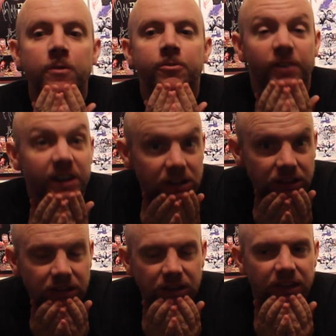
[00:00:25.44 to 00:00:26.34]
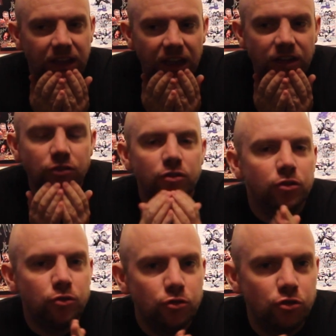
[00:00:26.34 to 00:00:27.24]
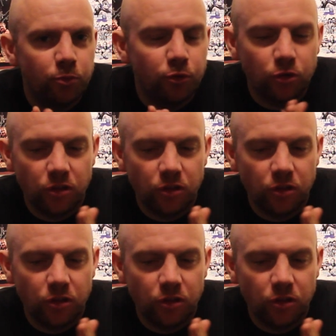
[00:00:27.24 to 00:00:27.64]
finally again to the news that broke